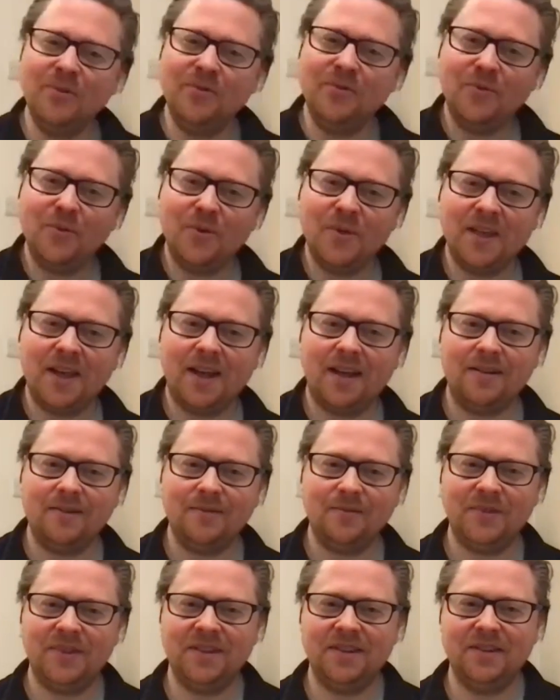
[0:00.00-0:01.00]
before that,
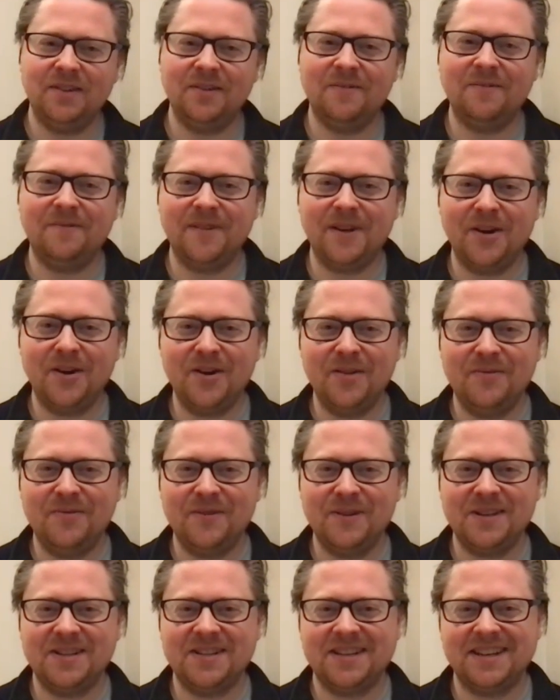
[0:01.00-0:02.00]
the very
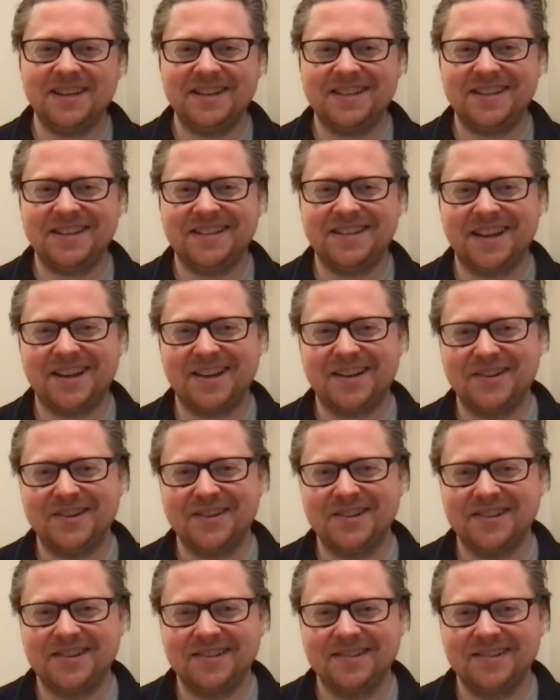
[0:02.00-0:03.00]
first 60 seconds.